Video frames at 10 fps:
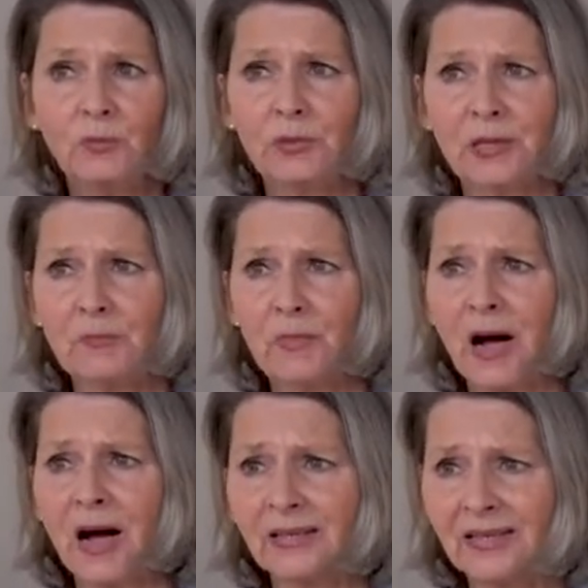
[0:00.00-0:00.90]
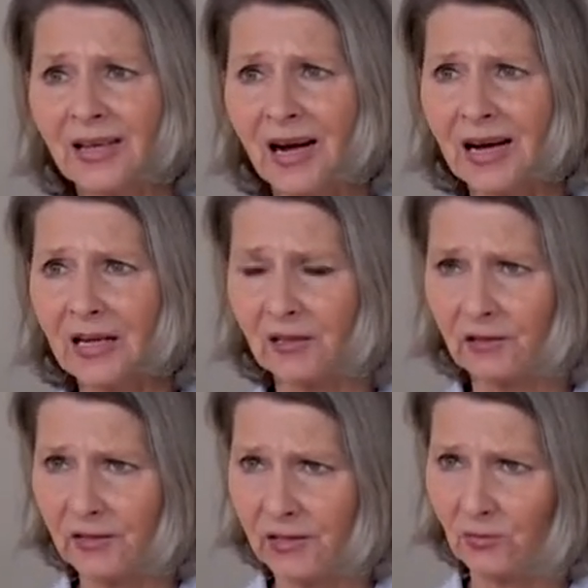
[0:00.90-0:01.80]
Immediately after the
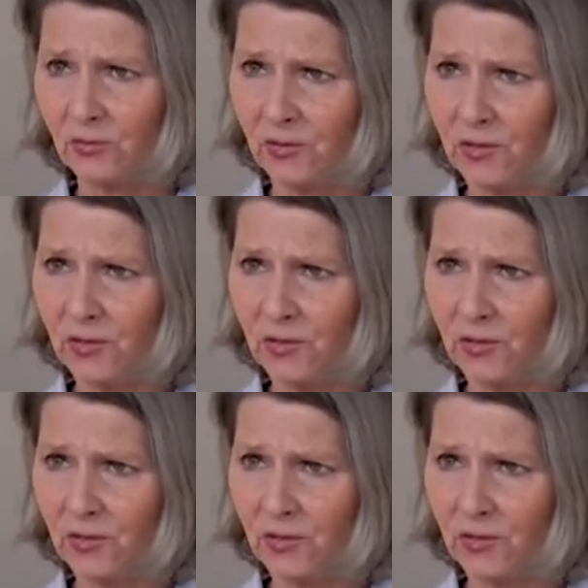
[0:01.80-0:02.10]
examination,